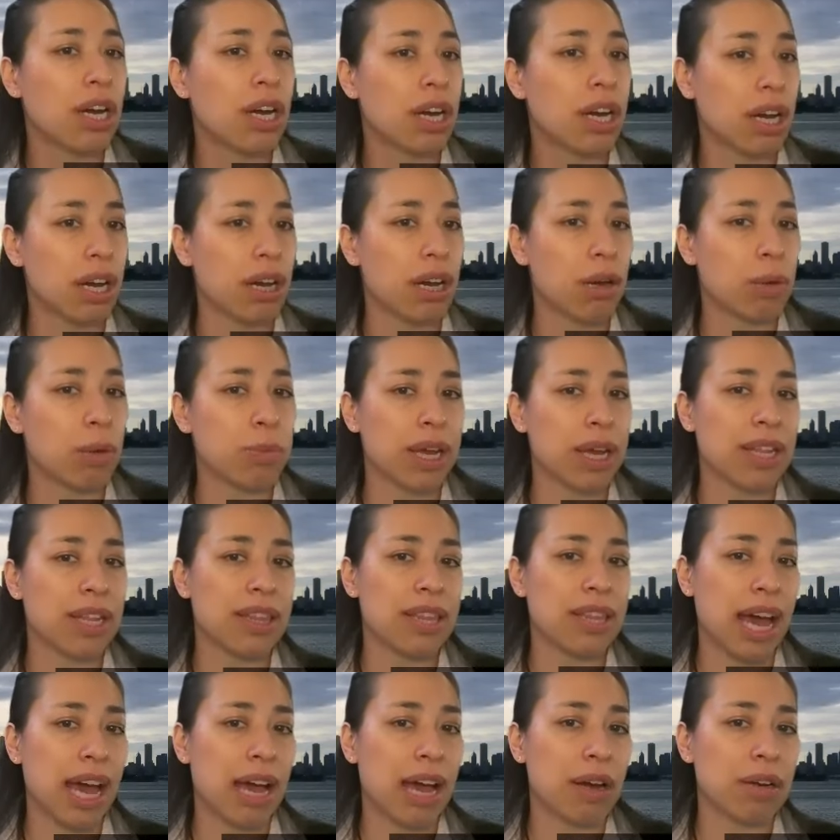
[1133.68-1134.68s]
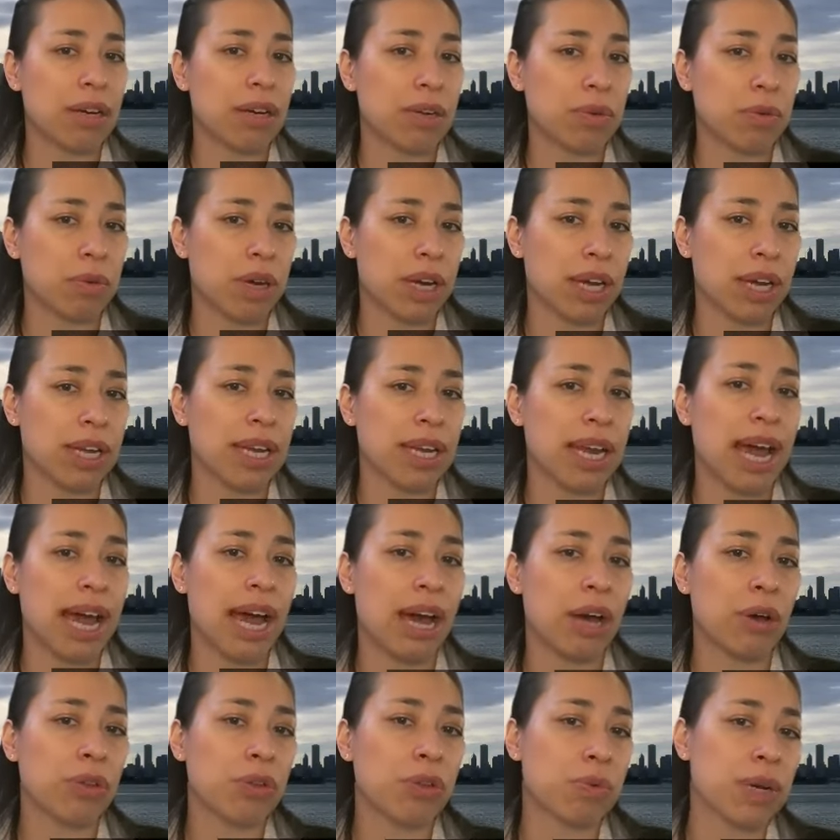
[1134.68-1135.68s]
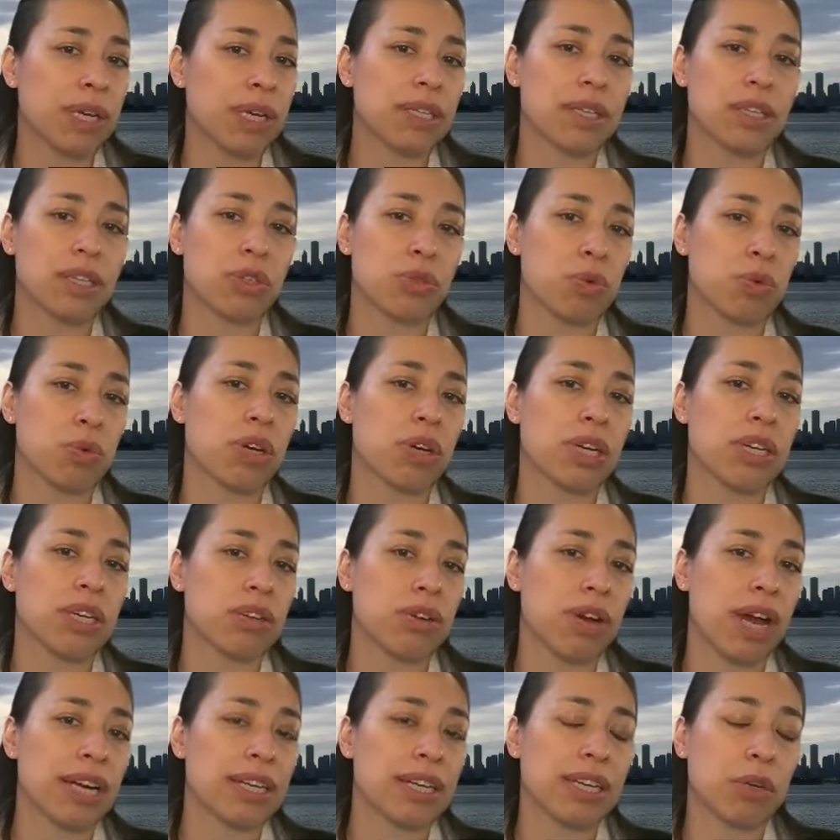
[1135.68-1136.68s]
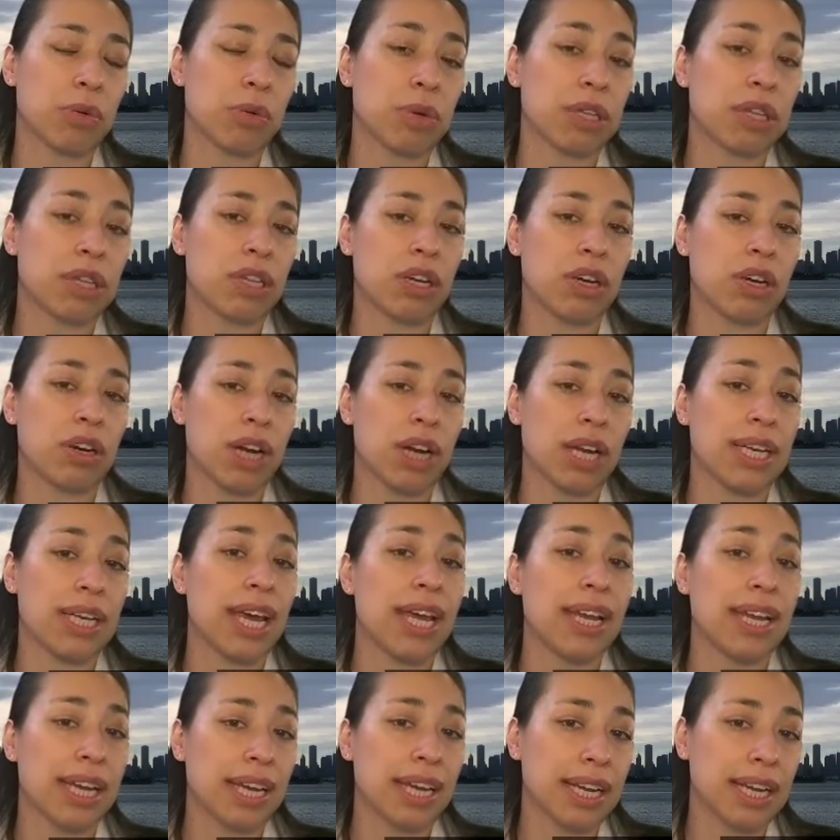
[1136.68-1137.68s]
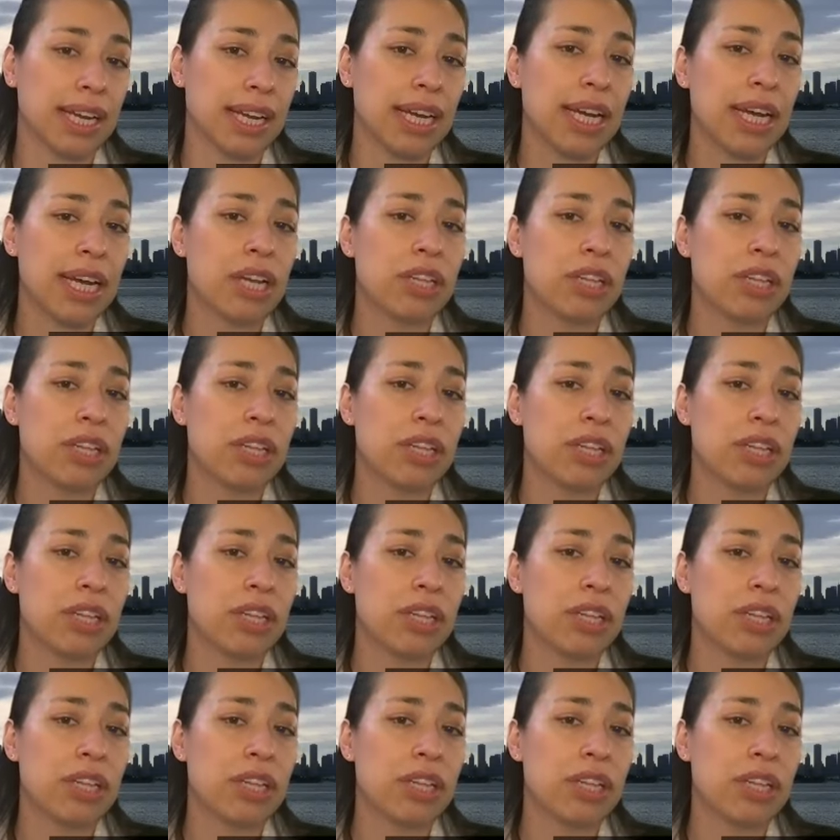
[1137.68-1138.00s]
Um, and that and how the residents were interacting with their attending.